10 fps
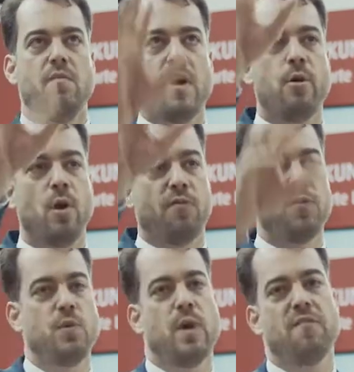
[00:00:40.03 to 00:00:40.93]
Very
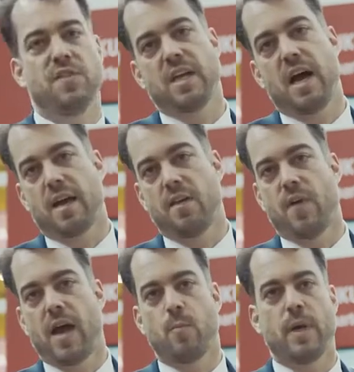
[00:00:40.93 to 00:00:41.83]
often you have the dark
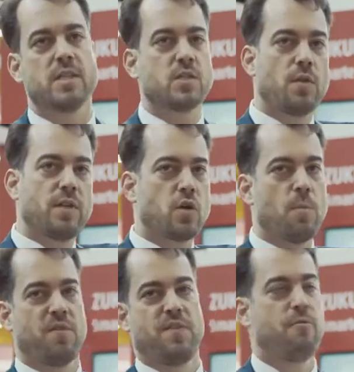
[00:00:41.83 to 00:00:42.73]
environments on the
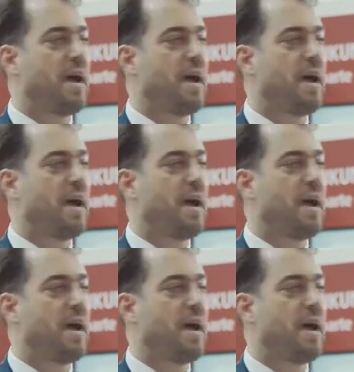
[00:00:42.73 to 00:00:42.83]
top of the